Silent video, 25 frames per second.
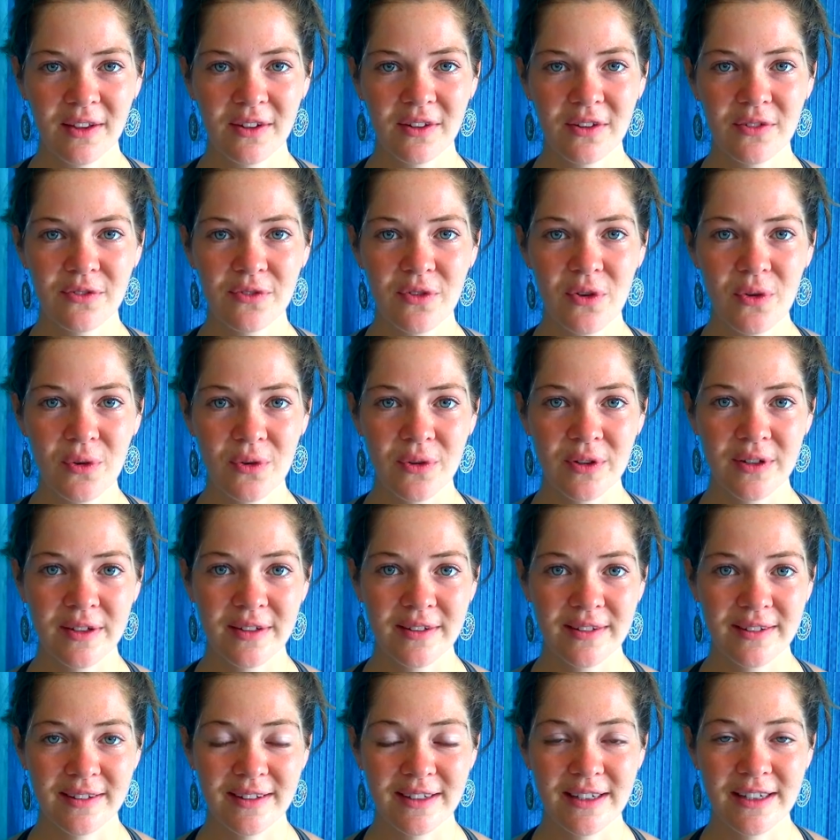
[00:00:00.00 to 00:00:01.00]
The wound
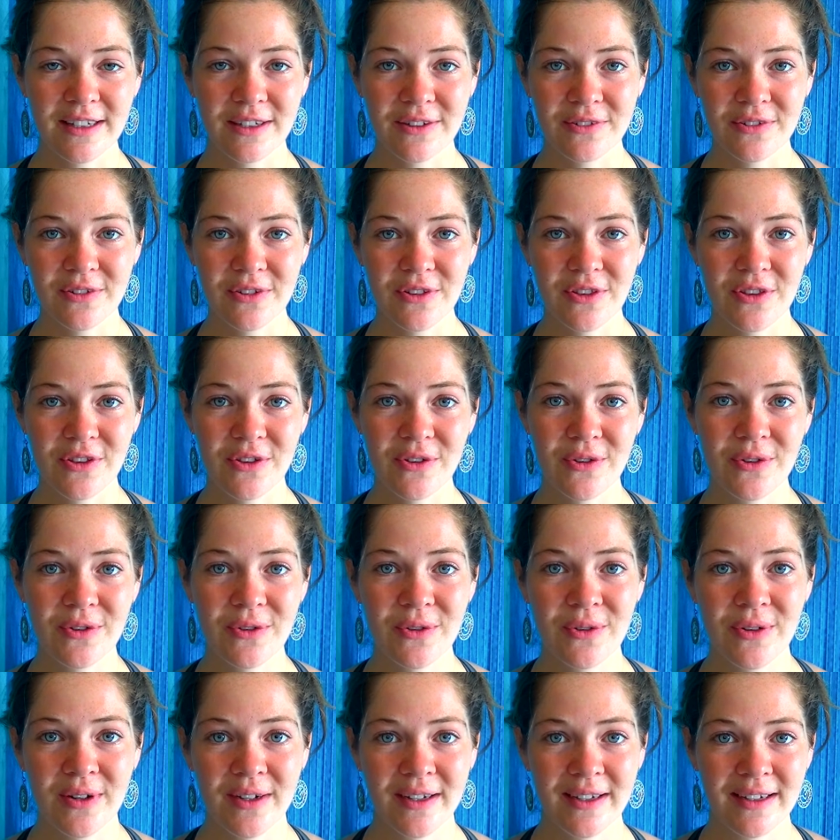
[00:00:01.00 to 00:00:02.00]
equal
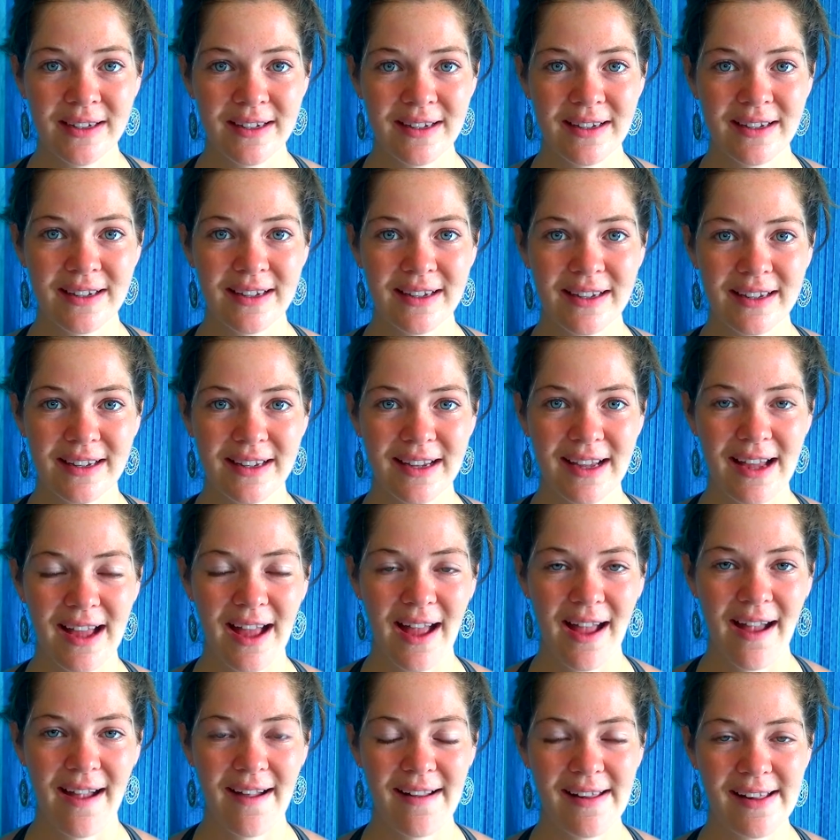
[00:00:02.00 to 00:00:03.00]
to
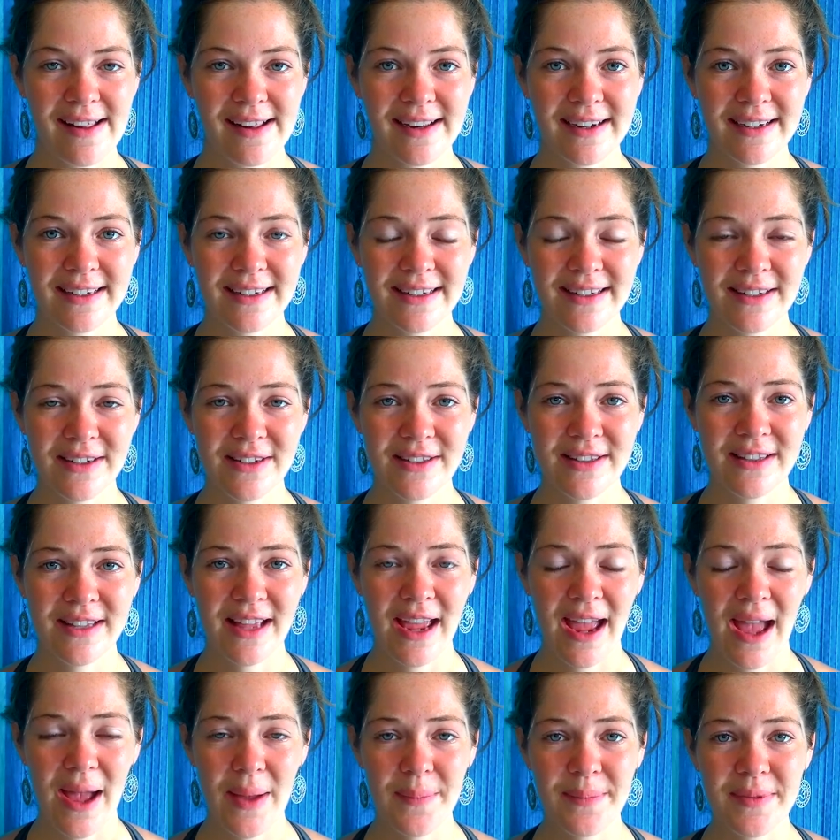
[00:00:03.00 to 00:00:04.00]

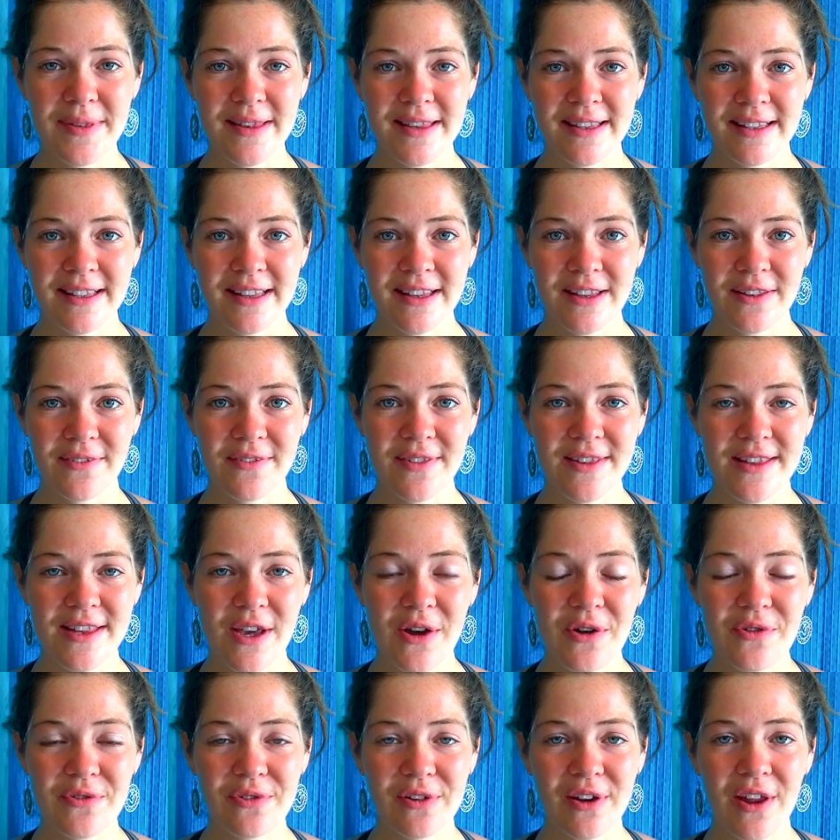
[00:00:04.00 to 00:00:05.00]
the absence of
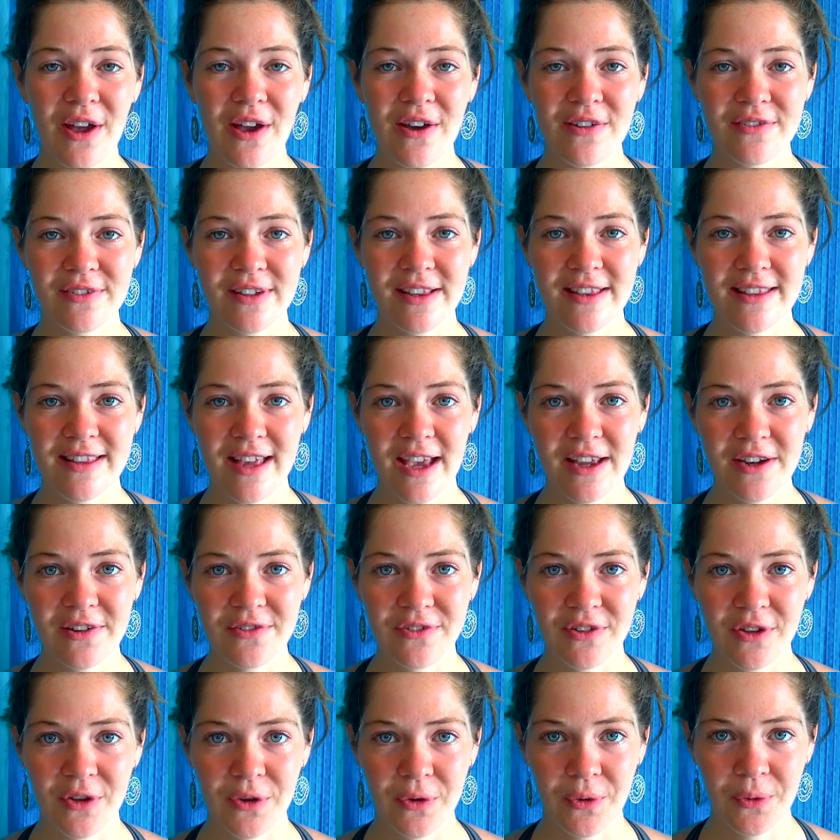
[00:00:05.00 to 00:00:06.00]
self-love inside
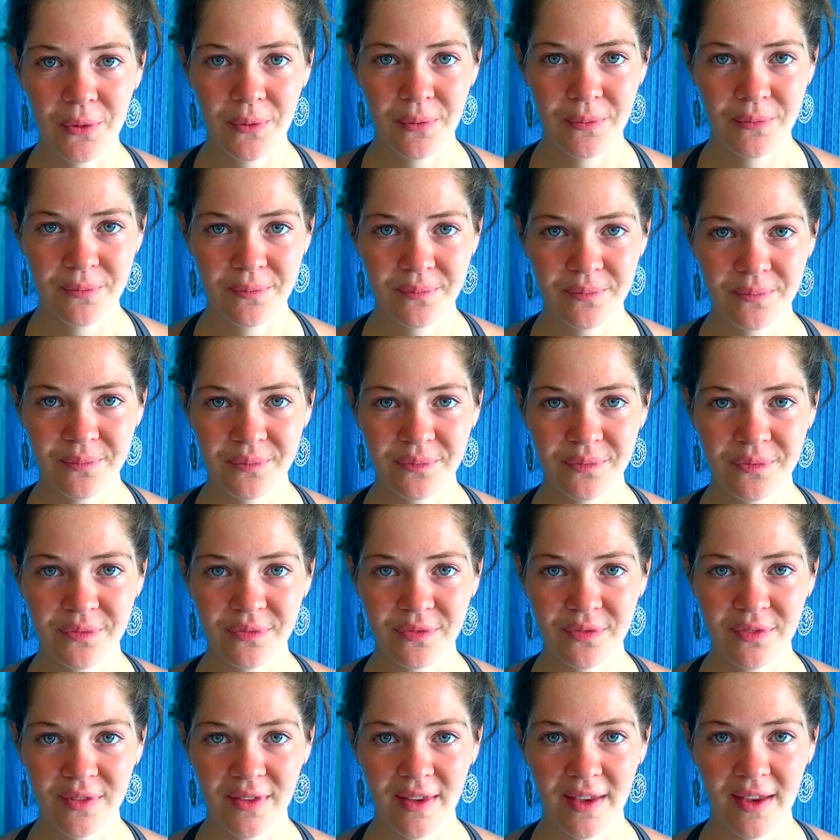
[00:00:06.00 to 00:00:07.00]
of you
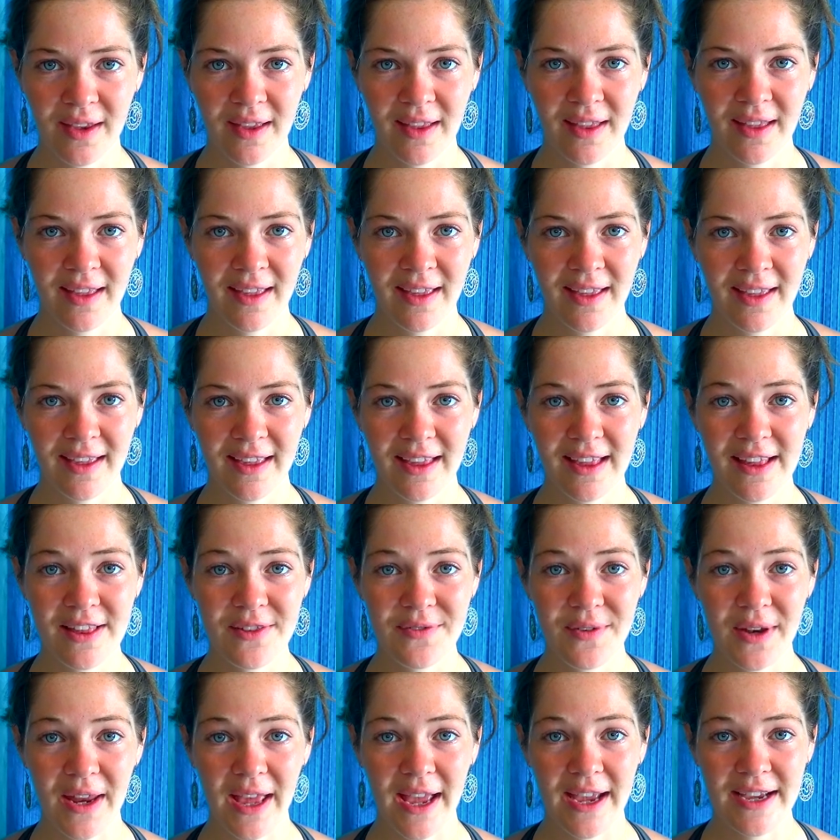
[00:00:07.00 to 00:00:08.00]
is
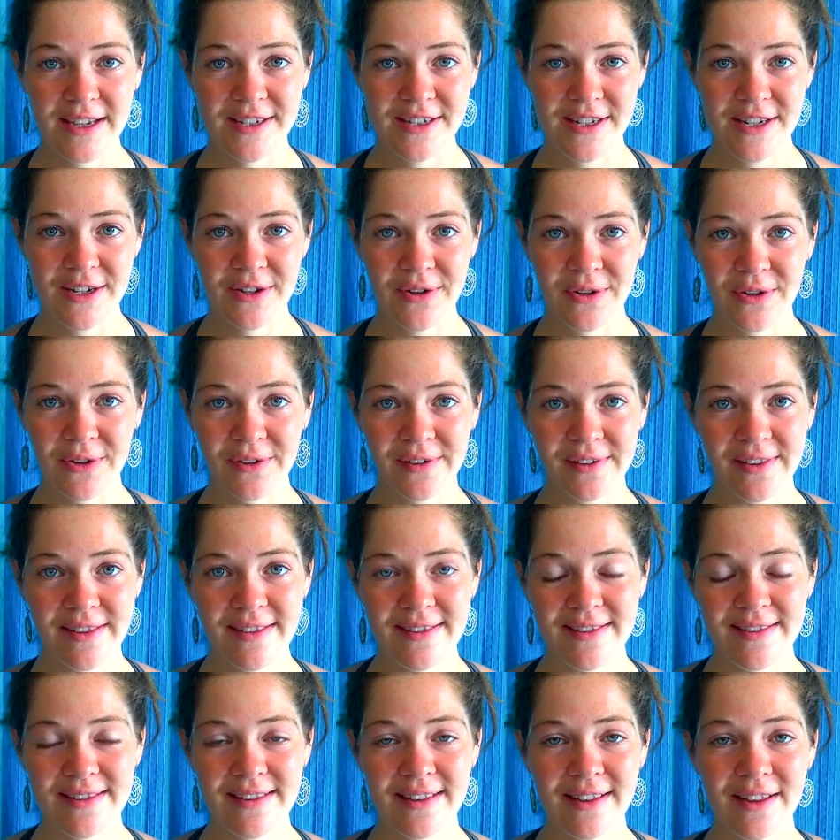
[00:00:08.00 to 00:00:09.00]
what actually
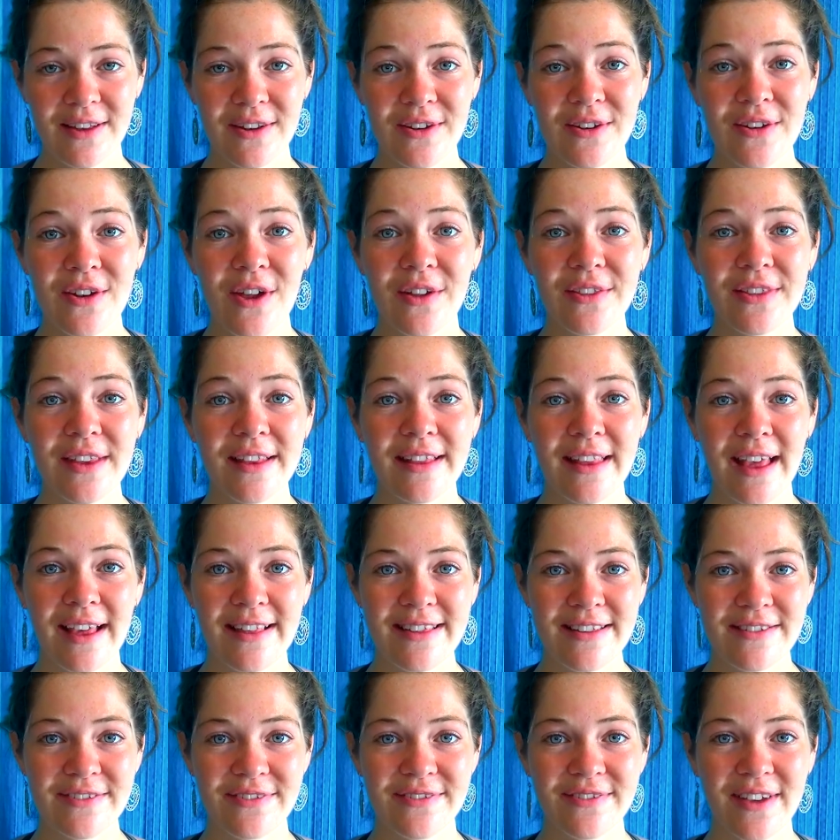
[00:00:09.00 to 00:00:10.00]
hurts, not the
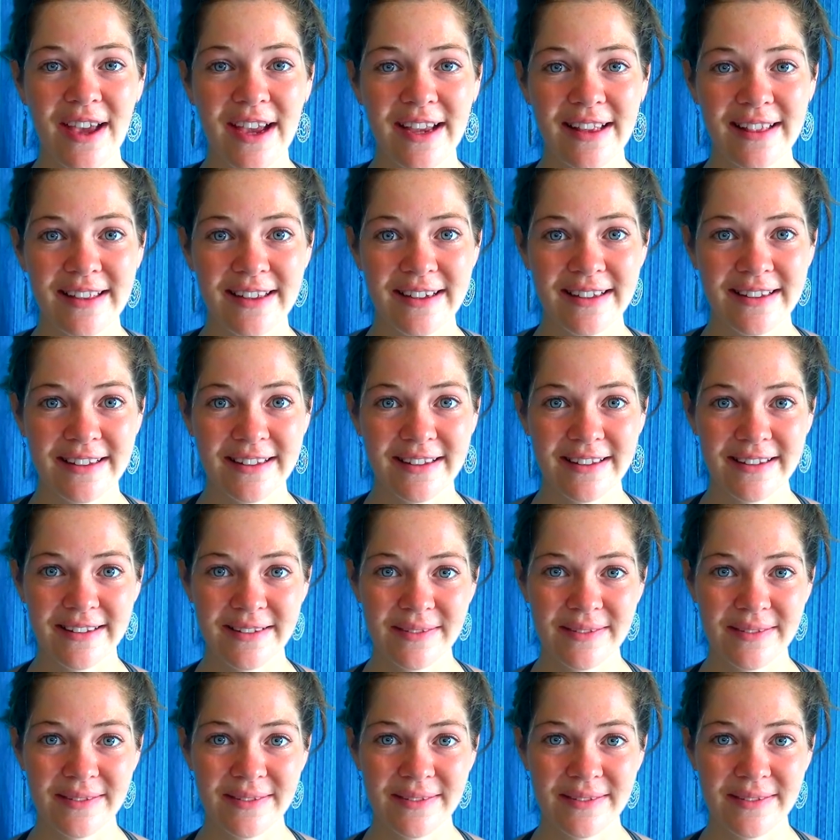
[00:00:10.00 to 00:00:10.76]
disinfectant.